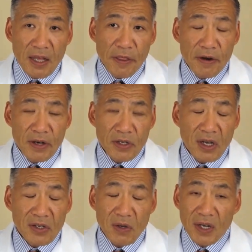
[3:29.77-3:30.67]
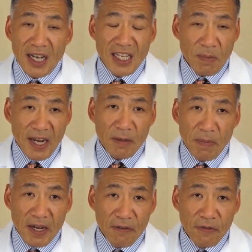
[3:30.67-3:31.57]
There is also a cosmetic
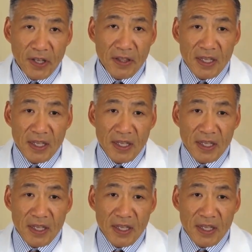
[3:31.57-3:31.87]
benefit.